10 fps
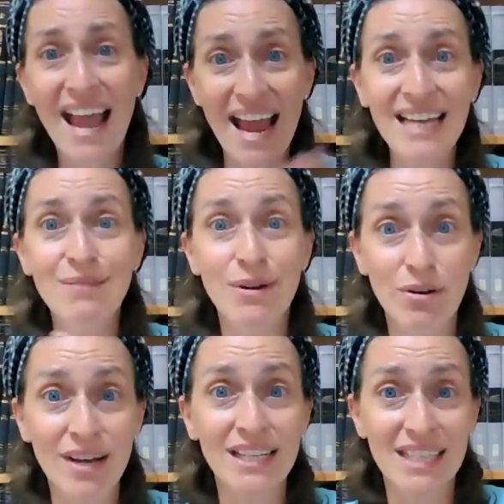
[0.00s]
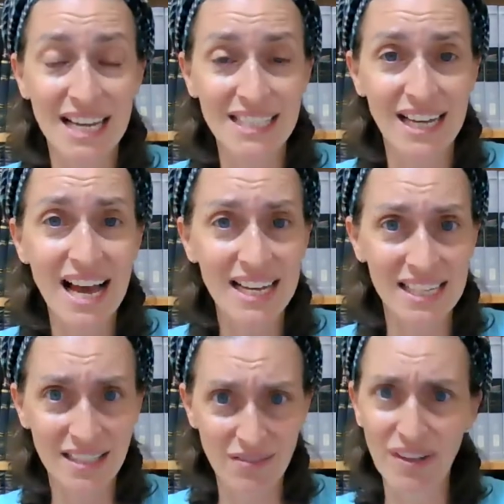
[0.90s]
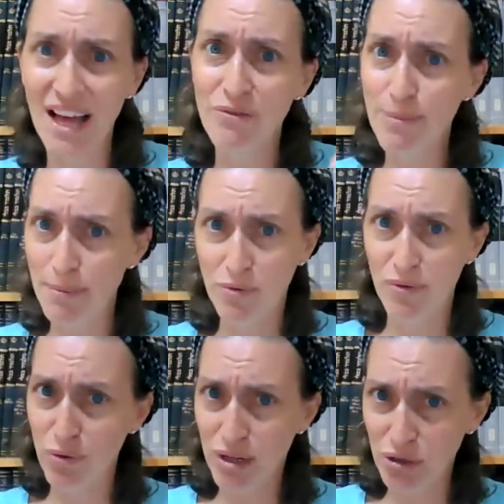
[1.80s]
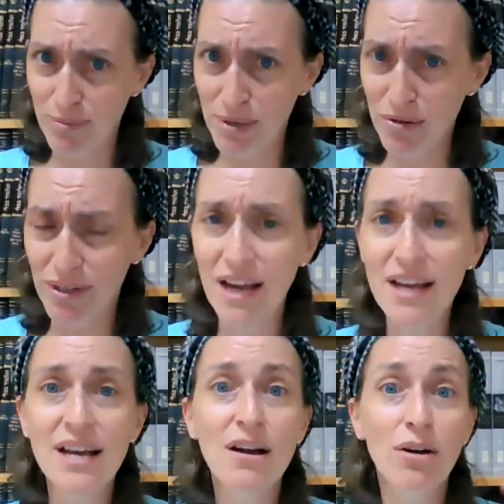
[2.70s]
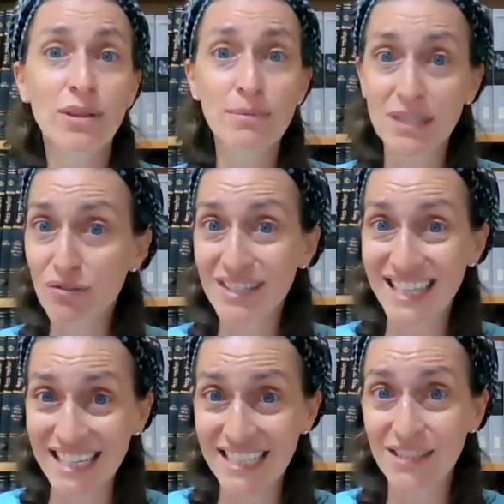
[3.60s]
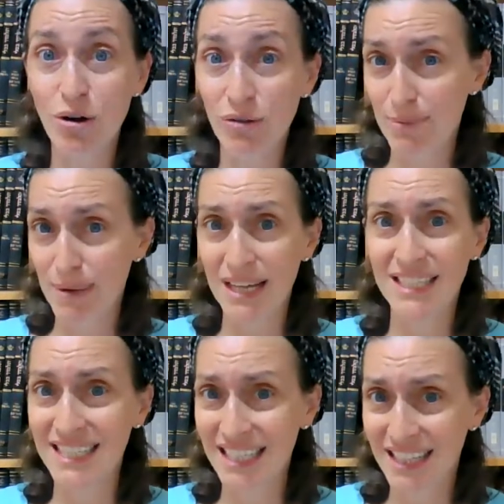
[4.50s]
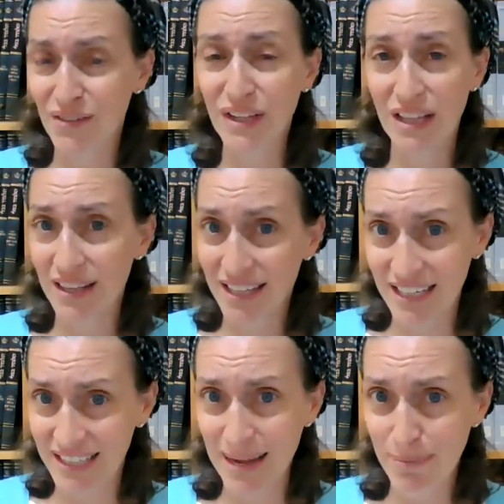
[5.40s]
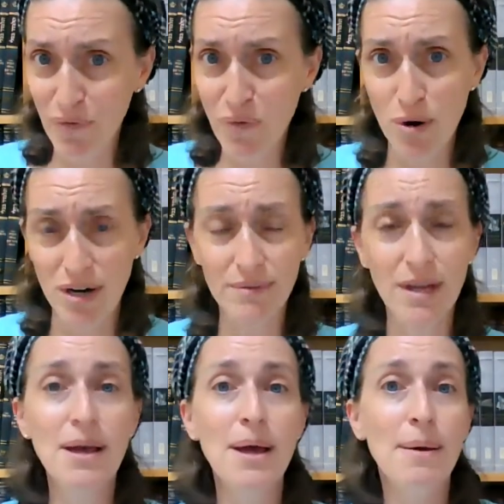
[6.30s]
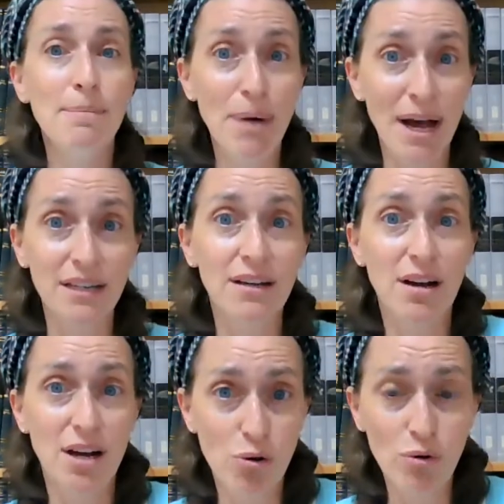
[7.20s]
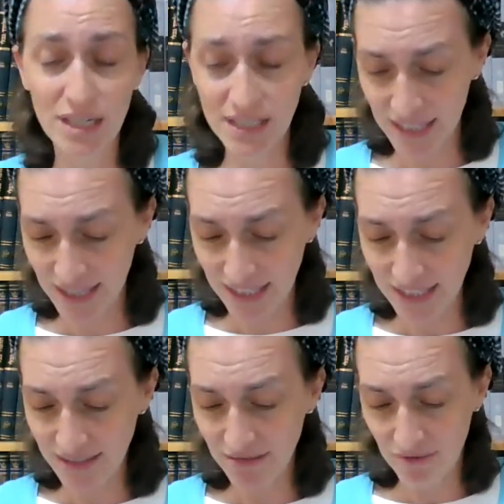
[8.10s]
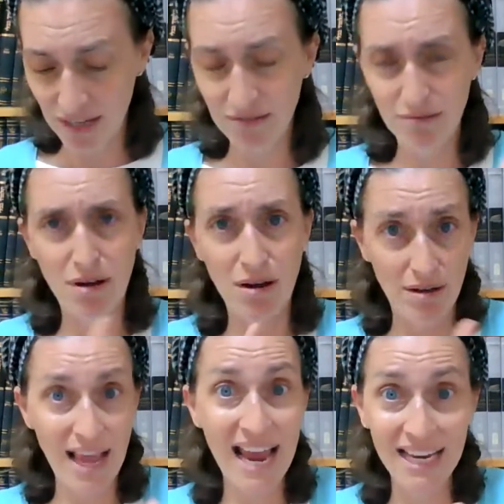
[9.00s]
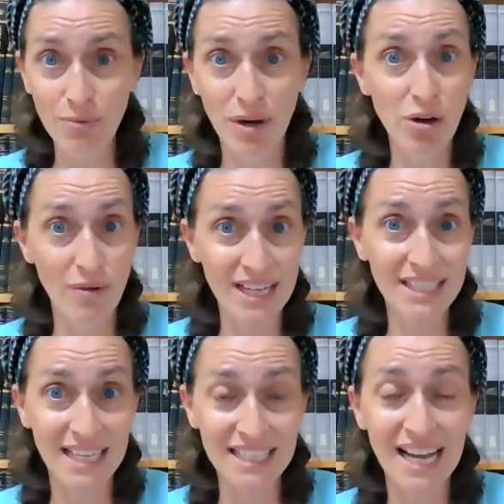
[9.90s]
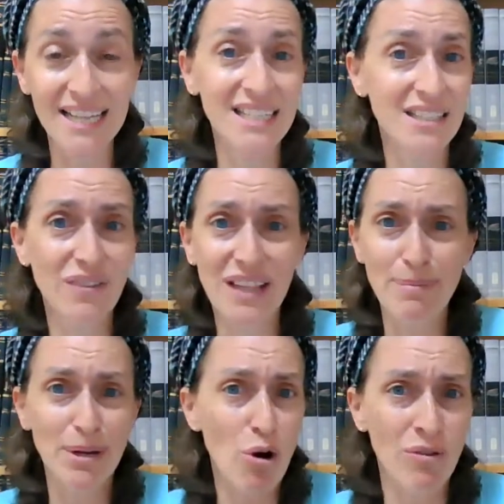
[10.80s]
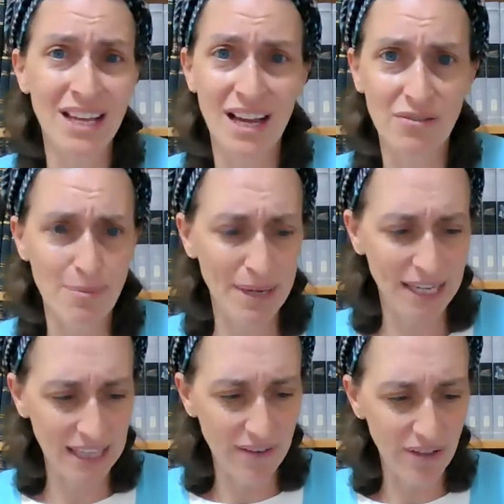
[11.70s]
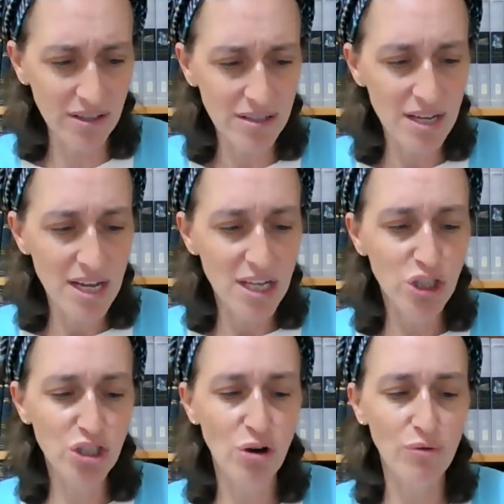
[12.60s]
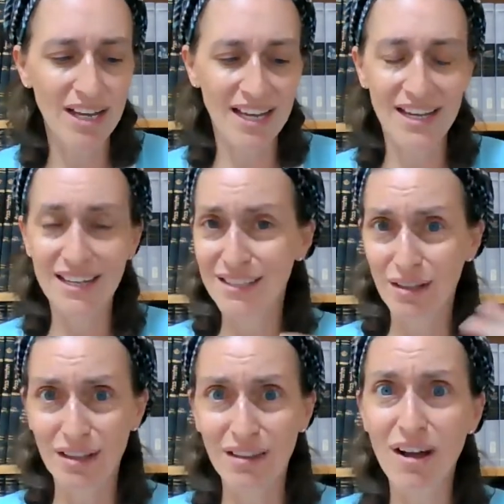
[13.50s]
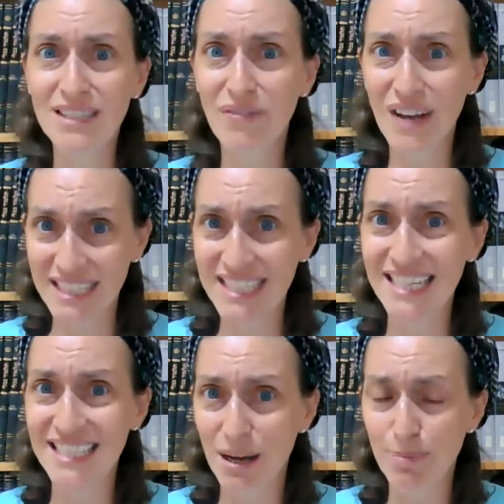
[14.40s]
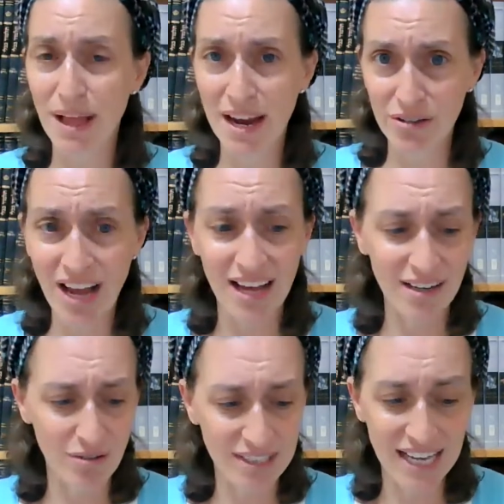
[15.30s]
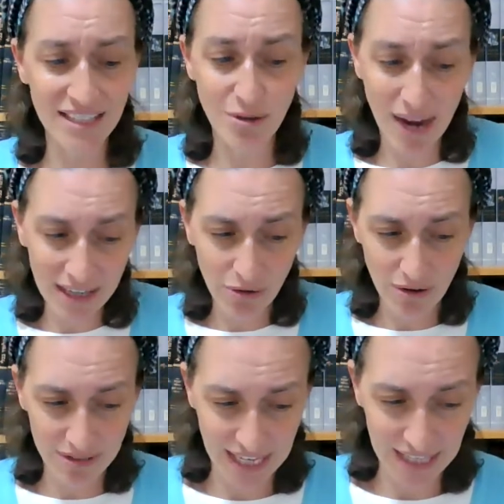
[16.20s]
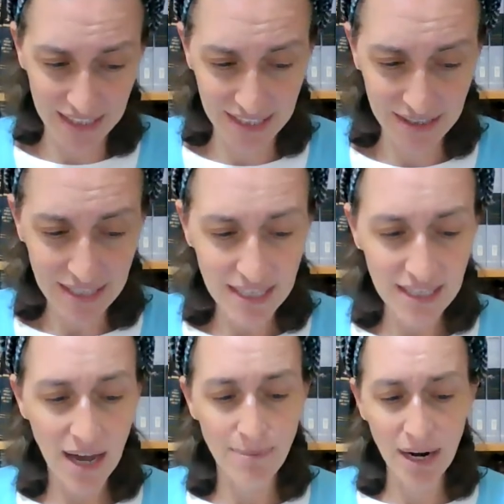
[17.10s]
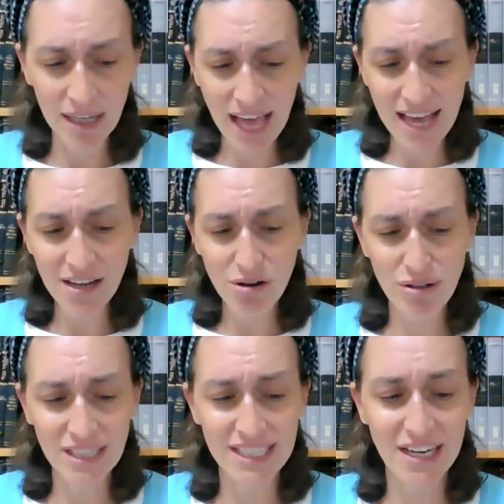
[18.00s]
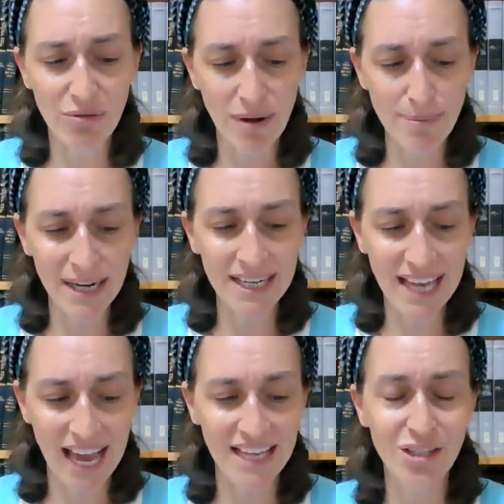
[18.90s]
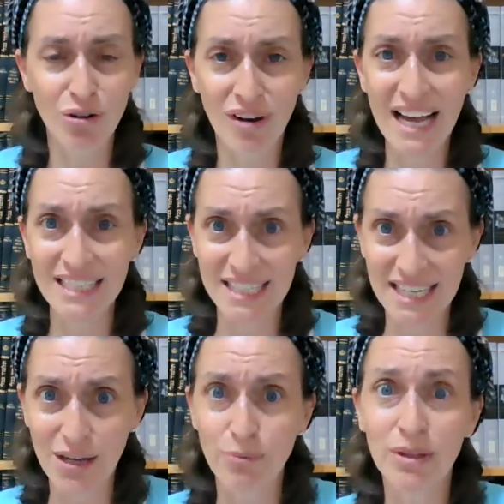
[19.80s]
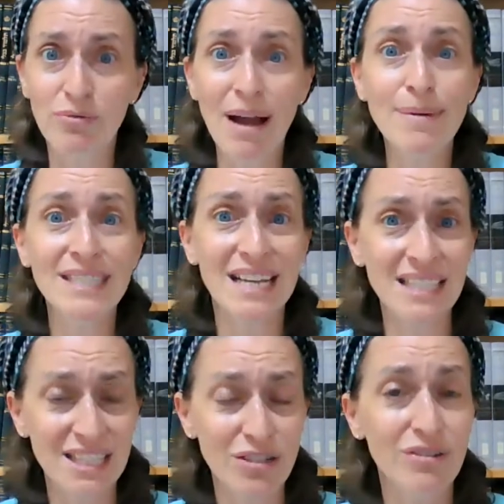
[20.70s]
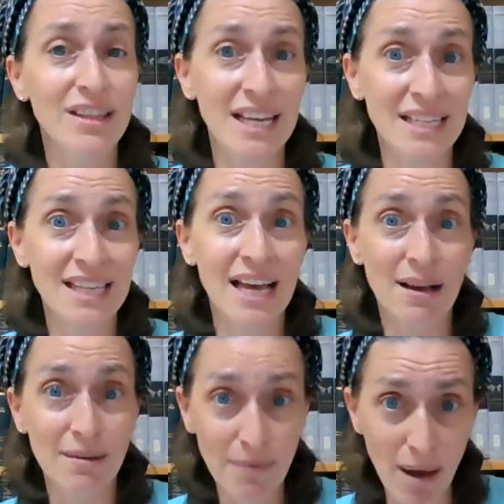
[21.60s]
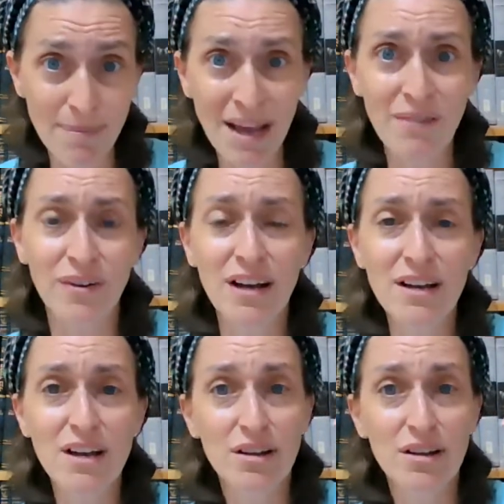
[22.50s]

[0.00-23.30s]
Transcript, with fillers: Anyone going into the azara needs tevilah. Remember, according to Rabbi Yehuda, the Mitzora doesn't only because he did the tevilah the day before. But according to this, right, uh, anyone going into the azara needs tevilah, but only on a rabbinic level. So do the laws of chatzitza apply or not? in eno chotzetz. Amarle called a tikkun rabbanan ke'ein tikkun. When the rabbis instituted things like a mikvah